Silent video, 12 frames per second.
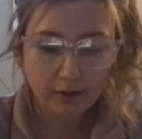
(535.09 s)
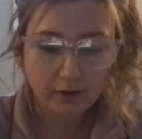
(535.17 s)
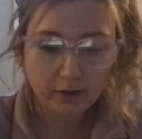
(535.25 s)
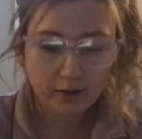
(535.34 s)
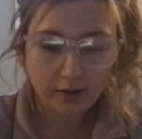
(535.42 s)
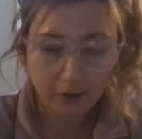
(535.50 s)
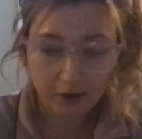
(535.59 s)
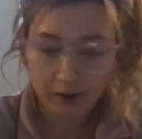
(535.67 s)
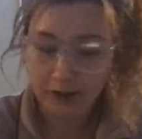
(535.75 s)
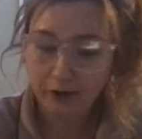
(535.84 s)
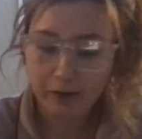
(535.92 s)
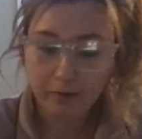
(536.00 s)
he heard a
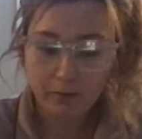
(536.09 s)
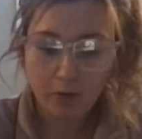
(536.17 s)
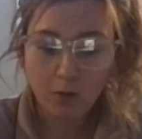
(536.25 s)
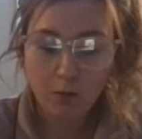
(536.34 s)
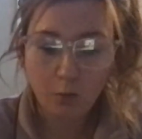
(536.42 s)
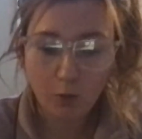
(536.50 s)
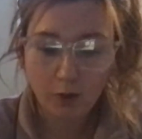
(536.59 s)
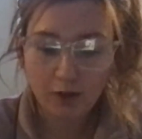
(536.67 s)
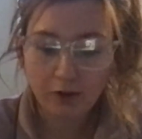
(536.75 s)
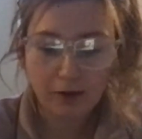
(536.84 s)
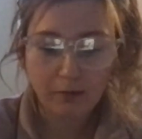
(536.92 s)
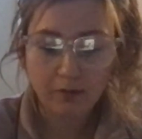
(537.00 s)
scream. More
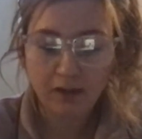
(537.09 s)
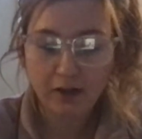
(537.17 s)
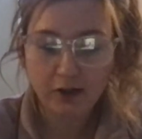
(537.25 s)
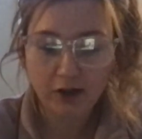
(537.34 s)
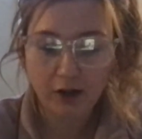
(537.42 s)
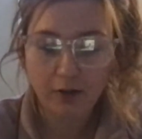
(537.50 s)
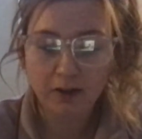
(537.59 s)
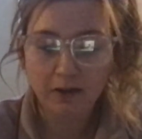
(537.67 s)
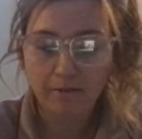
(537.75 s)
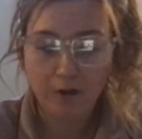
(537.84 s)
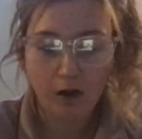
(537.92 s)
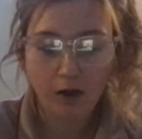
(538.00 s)
screams and shouts
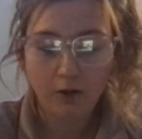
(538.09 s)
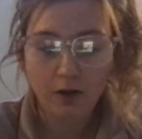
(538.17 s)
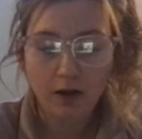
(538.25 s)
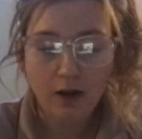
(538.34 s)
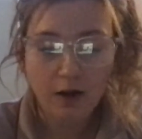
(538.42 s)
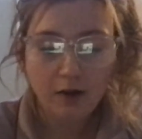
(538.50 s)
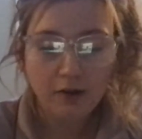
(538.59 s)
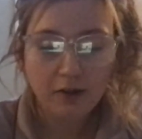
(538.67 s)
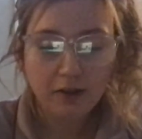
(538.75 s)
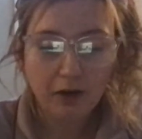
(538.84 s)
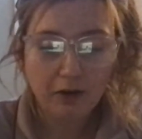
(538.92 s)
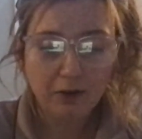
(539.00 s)
followed, the
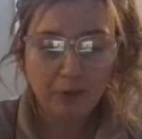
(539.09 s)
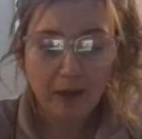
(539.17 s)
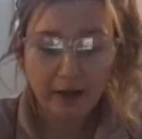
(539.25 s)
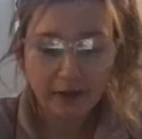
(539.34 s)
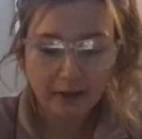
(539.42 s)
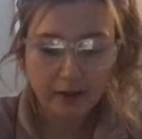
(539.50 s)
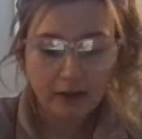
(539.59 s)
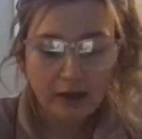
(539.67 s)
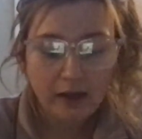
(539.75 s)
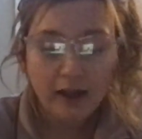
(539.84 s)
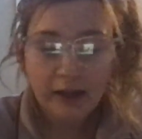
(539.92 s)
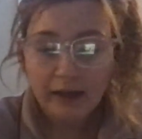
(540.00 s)
sounds of panic.
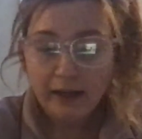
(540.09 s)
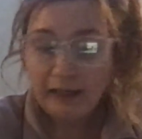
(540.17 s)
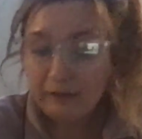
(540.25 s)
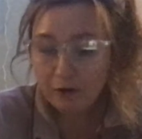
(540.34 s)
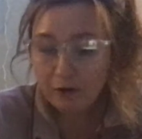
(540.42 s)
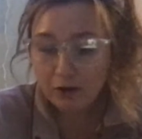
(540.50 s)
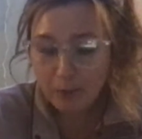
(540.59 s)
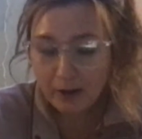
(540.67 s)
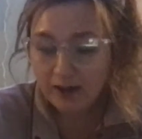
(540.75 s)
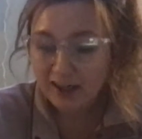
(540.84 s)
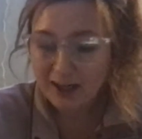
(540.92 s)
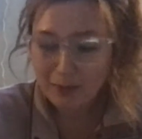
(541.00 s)
He the
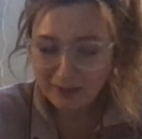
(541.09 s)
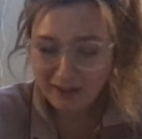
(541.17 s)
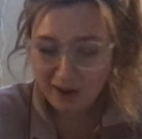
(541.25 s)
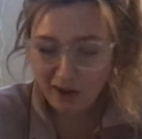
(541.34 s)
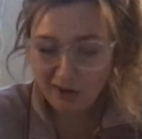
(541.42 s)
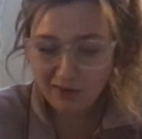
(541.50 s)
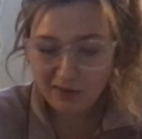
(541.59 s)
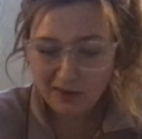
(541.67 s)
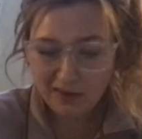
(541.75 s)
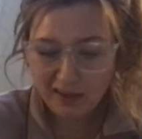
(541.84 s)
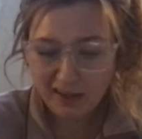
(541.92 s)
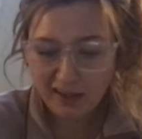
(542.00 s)
panic himself,
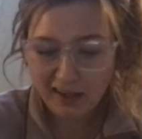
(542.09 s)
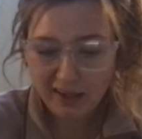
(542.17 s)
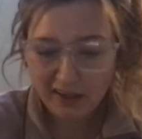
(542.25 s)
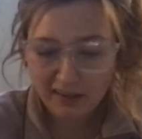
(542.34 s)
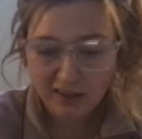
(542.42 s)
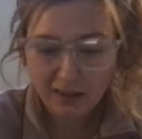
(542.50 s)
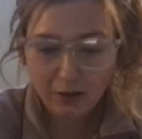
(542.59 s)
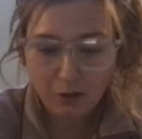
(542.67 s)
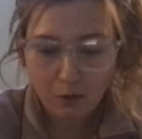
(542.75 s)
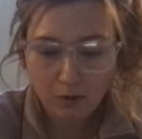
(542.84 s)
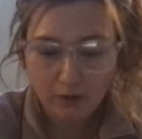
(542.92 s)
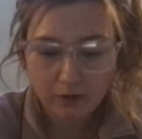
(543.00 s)
like a hand taking
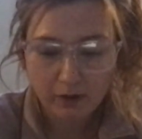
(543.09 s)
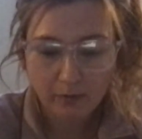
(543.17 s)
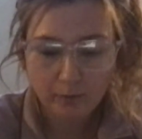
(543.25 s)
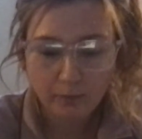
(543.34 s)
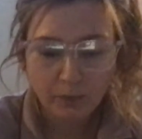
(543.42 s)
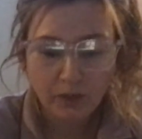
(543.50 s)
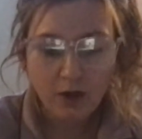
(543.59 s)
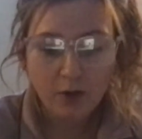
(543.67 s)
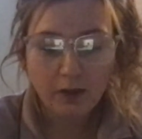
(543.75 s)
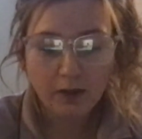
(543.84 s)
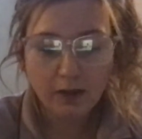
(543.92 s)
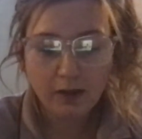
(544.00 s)
hold of him,
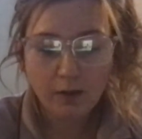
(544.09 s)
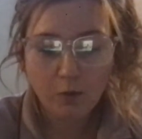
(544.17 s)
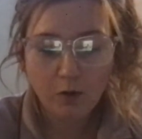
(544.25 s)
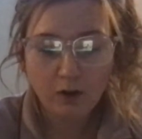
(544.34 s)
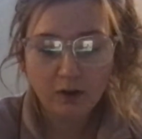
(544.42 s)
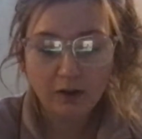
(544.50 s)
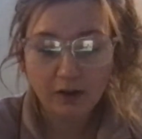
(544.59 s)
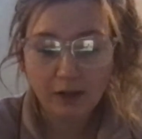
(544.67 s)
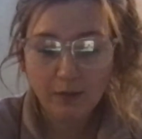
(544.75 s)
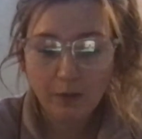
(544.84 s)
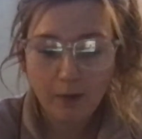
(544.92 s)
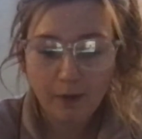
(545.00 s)
making him want to
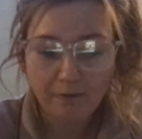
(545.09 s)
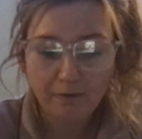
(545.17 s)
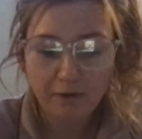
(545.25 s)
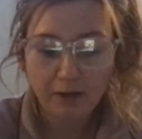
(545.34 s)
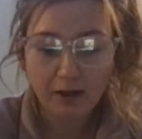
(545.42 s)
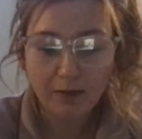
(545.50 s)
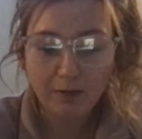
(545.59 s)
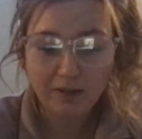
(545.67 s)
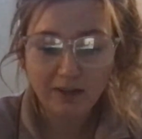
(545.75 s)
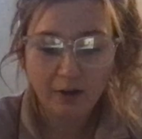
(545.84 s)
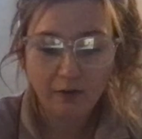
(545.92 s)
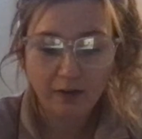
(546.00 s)
leap up and fling
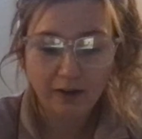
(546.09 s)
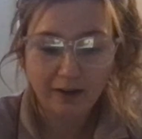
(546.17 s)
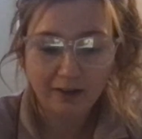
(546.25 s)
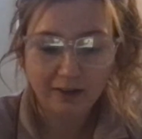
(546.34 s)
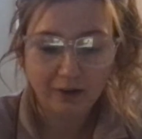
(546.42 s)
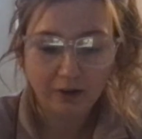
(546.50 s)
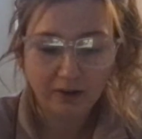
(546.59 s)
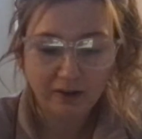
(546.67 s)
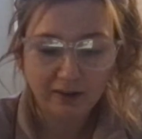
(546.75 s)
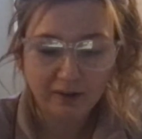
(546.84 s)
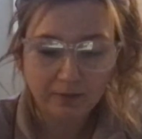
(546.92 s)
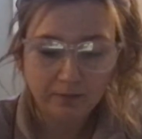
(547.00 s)
himself against the darkness.
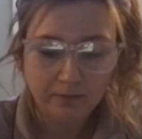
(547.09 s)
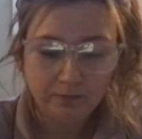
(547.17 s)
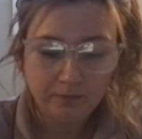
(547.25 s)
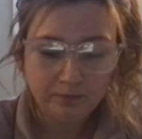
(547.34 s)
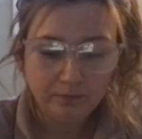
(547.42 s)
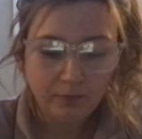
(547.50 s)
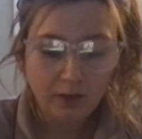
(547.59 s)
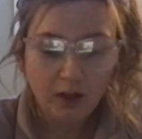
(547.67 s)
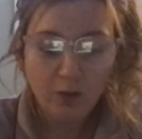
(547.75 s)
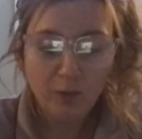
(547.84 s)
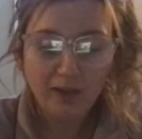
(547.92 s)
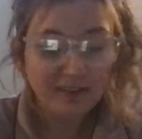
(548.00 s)

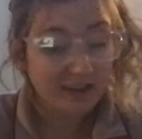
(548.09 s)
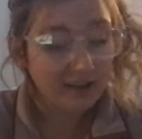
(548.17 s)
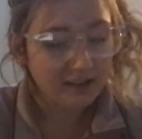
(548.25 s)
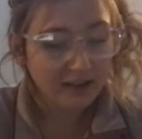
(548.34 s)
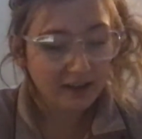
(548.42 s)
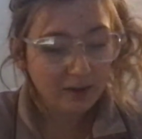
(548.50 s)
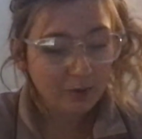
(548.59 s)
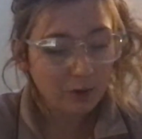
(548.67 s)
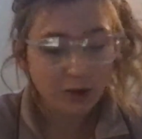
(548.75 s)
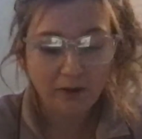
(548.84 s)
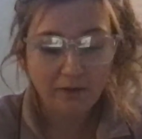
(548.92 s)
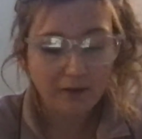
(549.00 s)
But suddenly,
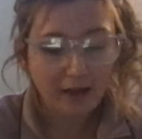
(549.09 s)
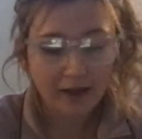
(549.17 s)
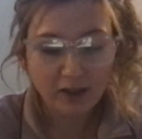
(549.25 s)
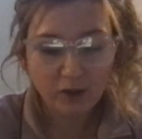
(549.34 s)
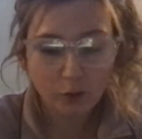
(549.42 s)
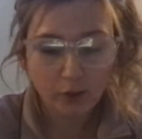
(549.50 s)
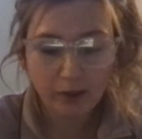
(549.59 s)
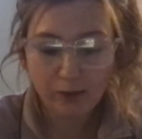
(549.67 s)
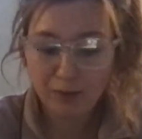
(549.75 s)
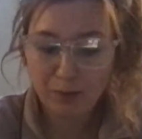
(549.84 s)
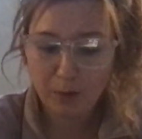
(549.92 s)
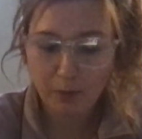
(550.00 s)
with a flash of joy, he
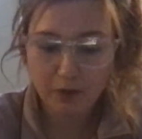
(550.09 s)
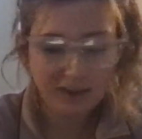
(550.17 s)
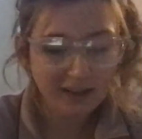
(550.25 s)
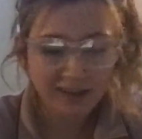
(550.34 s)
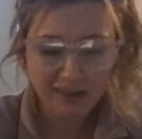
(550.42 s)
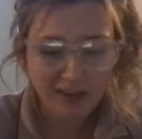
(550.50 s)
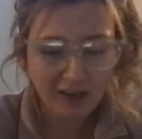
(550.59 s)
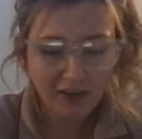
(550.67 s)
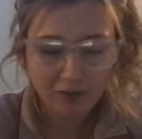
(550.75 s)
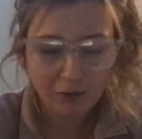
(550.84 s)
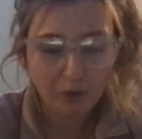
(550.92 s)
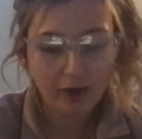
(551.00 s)
remembered. He didn't have
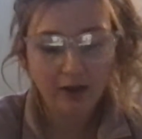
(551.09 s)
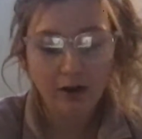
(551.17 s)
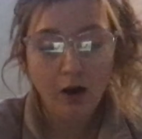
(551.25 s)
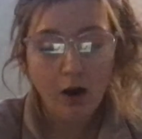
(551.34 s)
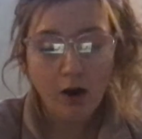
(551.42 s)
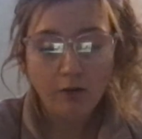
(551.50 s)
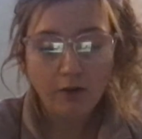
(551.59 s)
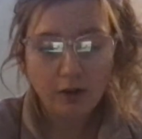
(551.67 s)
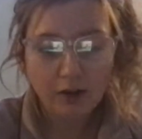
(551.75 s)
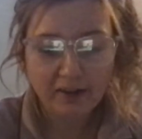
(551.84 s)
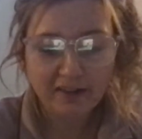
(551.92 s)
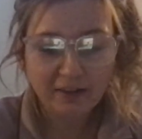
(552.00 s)
to wait for the
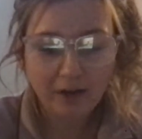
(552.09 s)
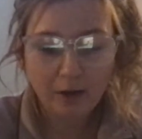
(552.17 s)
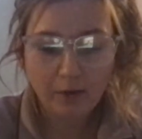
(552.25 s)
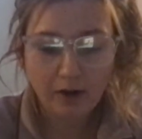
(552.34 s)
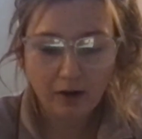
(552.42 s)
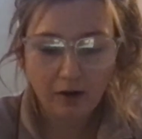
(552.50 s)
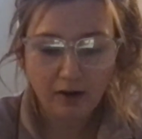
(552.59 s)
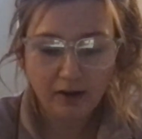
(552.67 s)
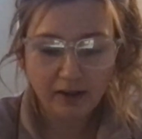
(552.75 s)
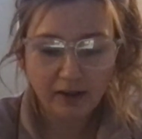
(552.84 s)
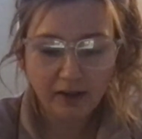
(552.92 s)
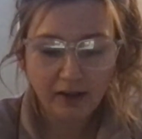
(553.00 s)
lights to come back on.
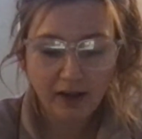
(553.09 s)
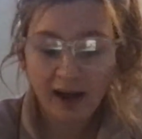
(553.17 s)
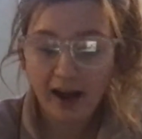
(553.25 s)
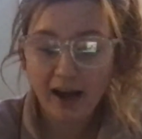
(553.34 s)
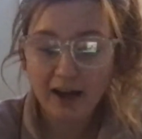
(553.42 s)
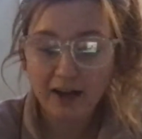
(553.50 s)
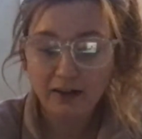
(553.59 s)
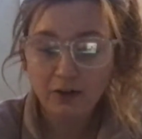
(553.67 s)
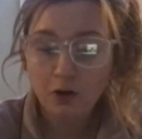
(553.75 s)
He had